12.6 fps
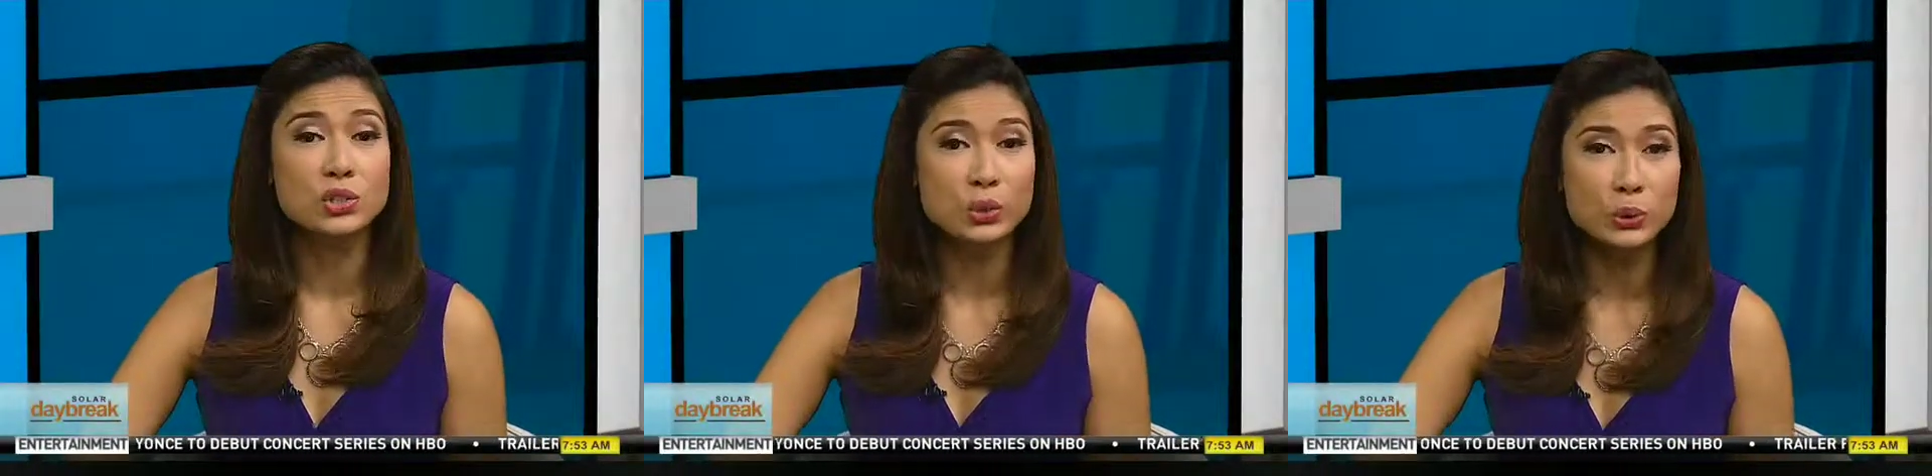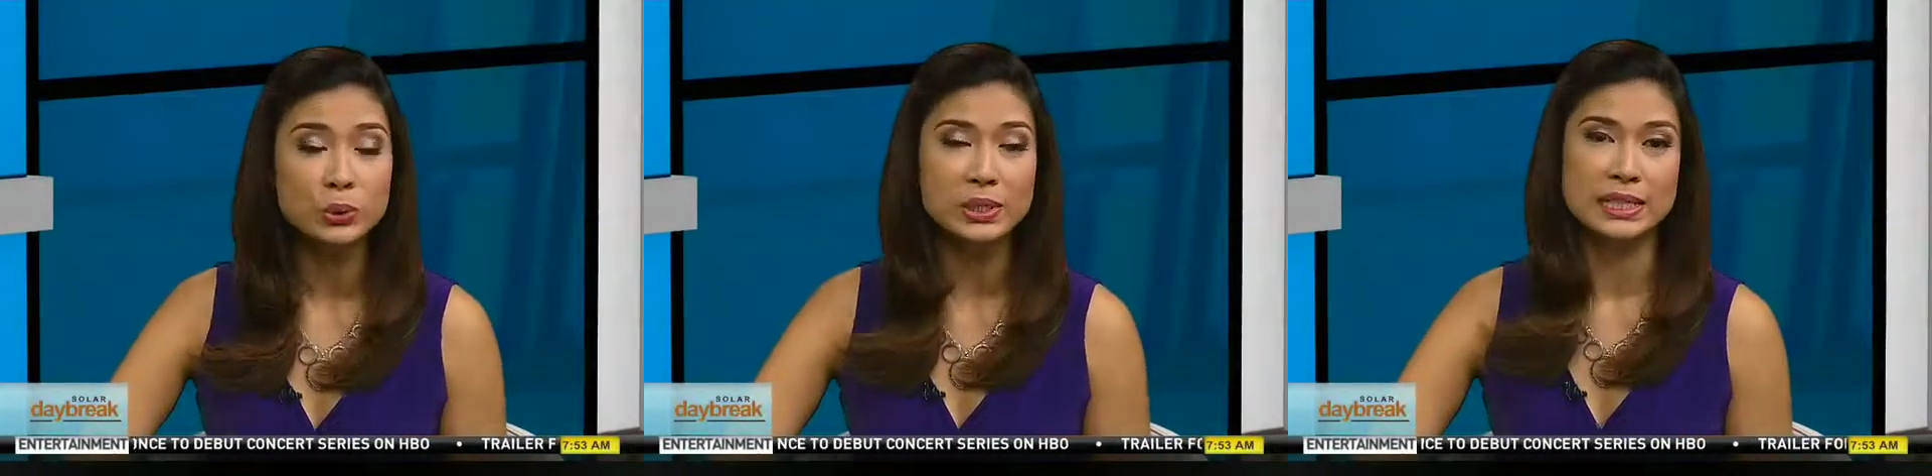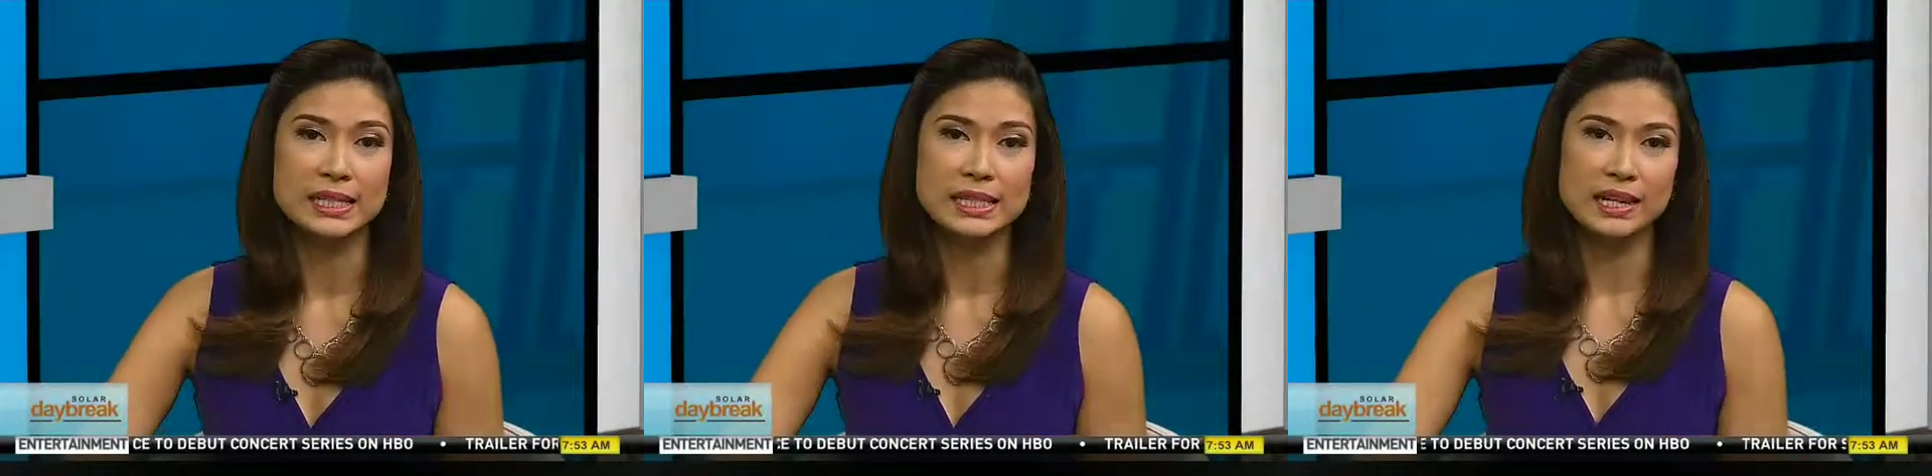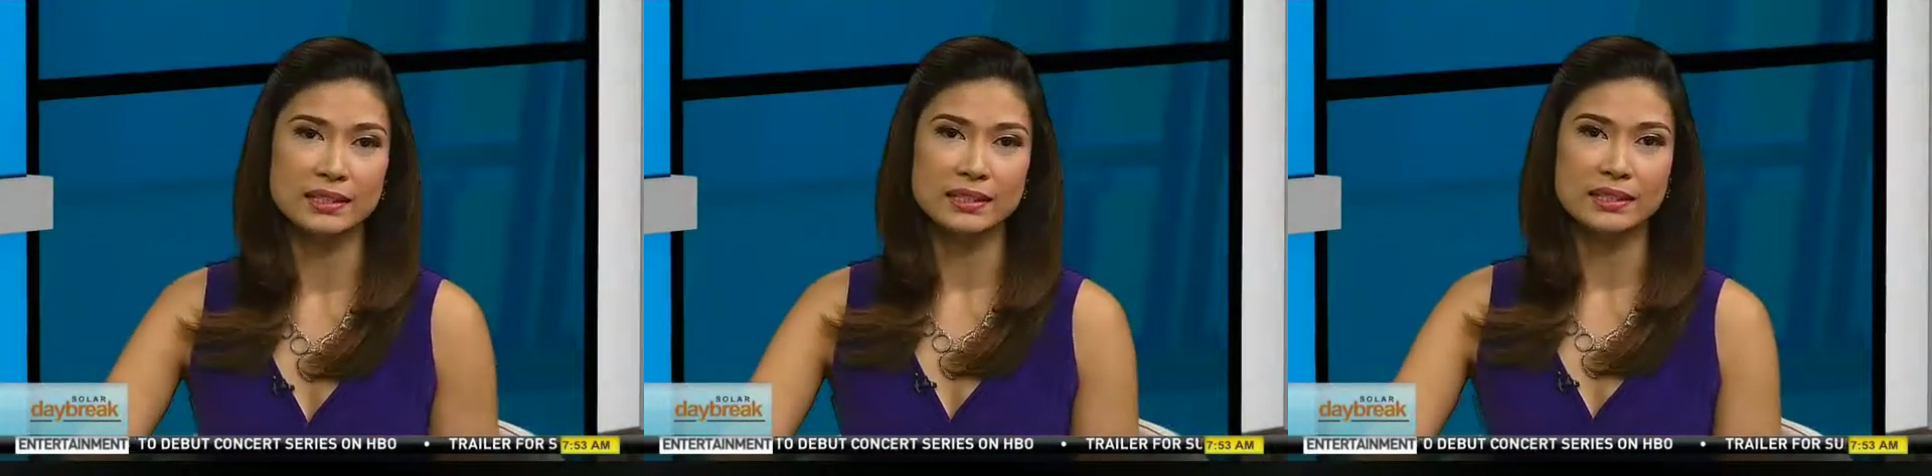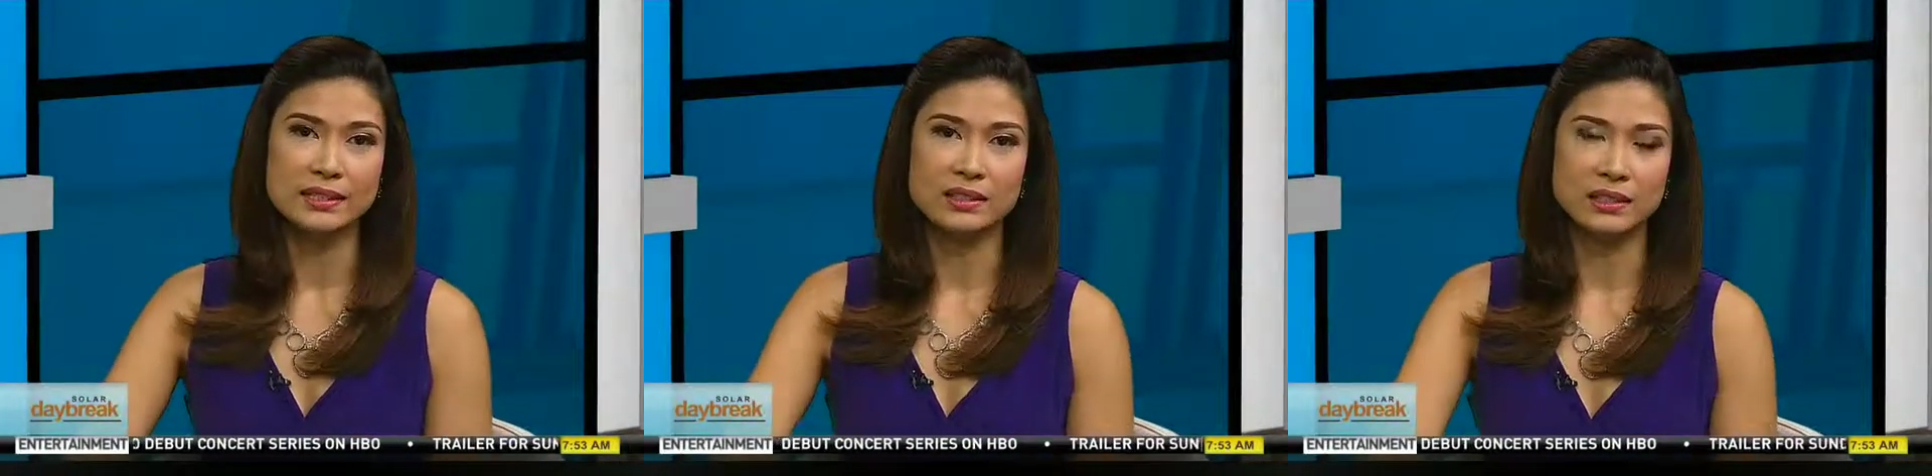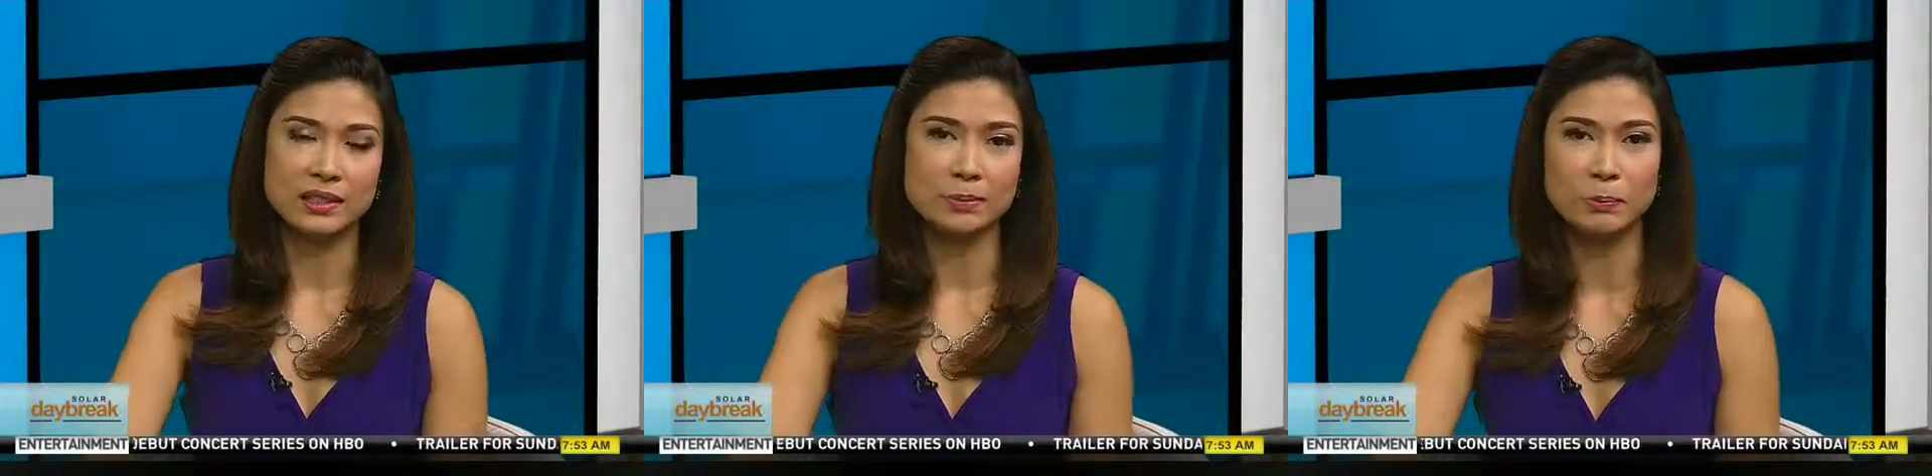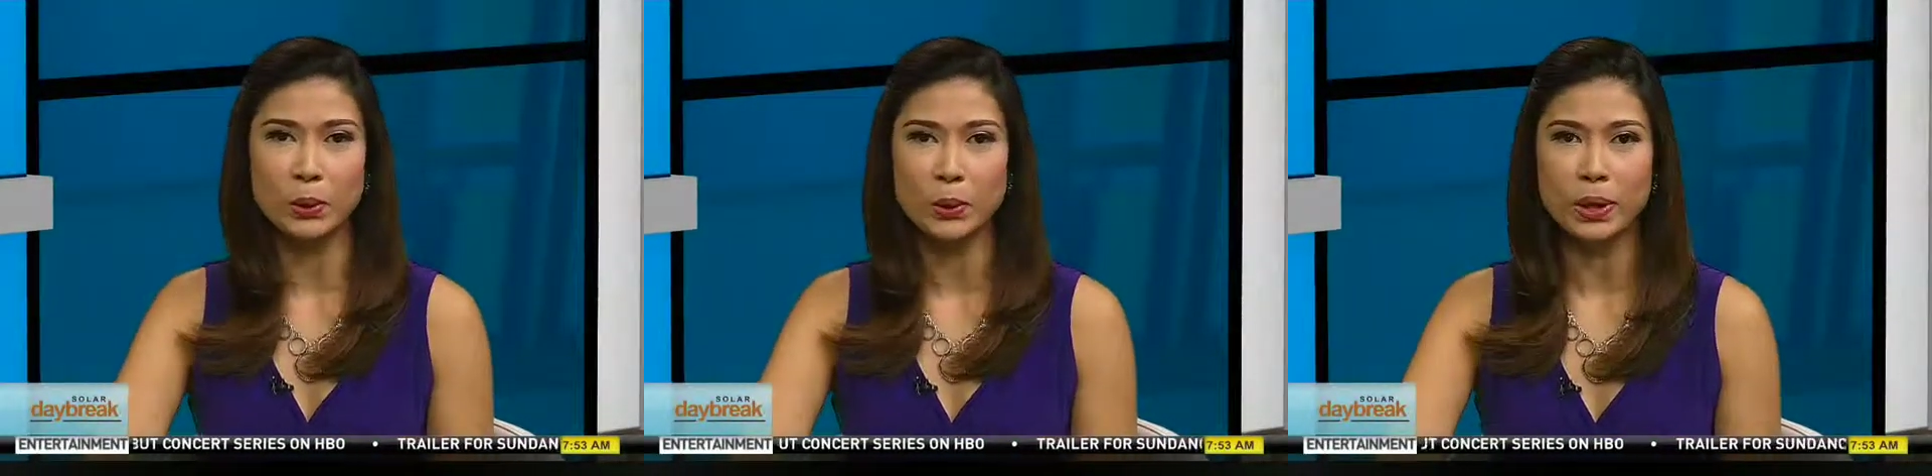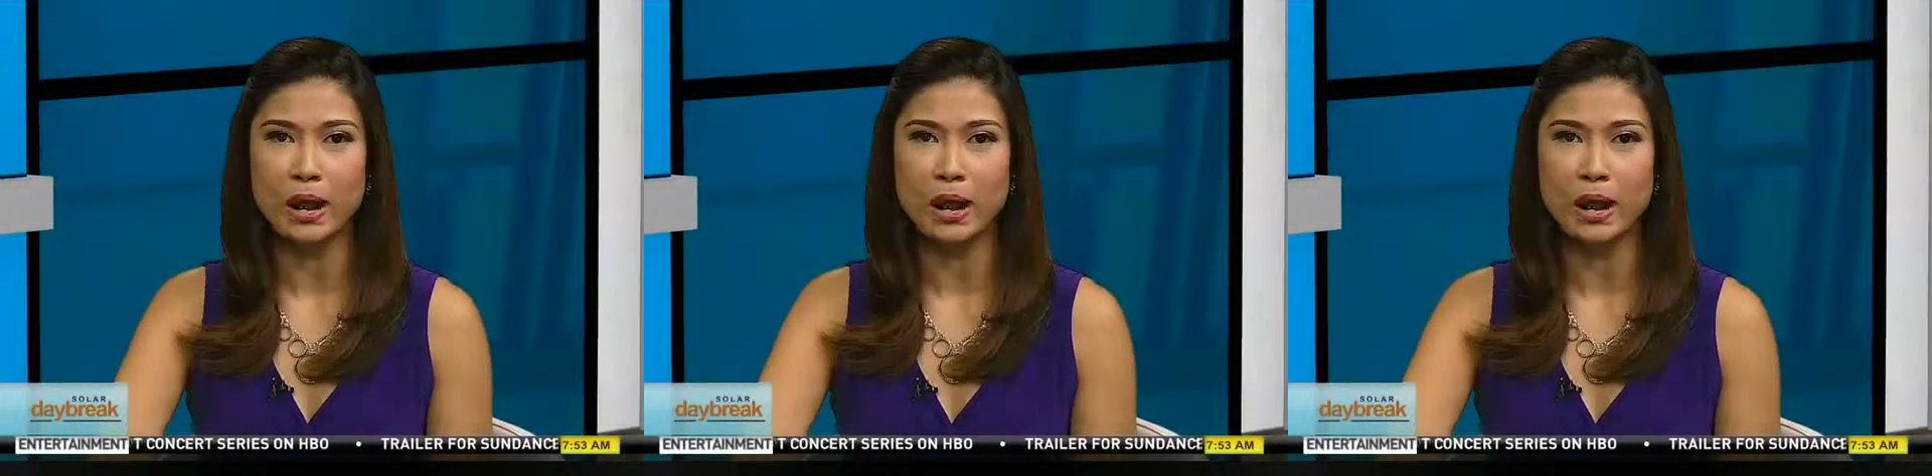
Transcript: tools and techniques to explore